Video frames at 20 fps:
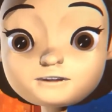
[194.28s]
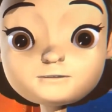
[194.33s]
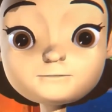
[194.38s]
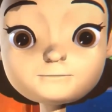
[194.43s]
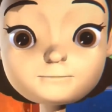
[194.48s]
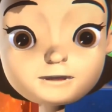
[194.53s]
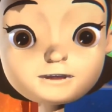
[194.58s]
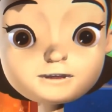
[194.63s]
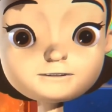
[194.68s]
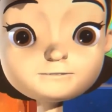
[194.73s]

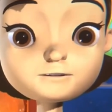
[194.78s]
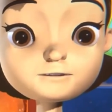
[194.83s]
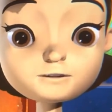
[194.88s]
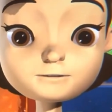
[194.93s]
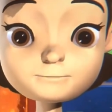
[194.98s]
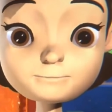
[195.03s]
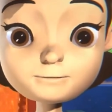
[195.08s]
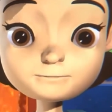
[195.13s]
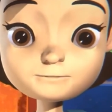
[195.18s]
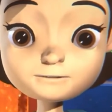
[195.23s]
You may have
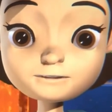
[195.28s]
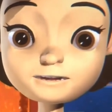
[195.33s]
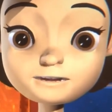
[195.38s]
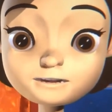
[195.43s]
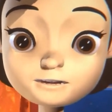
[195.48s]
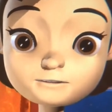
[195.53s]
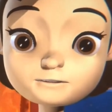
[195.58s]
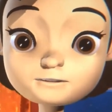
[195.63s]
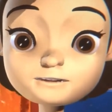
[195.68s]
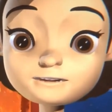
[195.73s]
heard about an
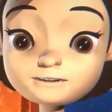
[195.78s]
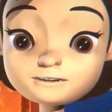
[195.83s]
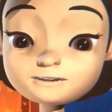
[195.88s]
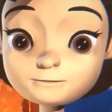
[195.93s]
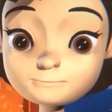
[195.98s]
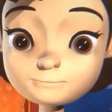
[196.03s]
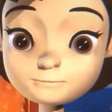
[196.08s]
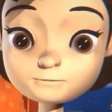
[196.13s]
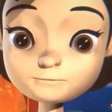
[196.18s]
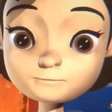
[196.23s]
increased
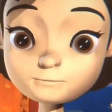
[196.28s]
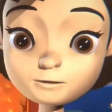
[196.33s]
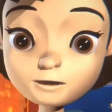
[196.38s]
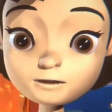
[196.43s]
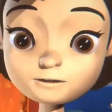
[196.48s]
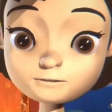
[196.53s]
number of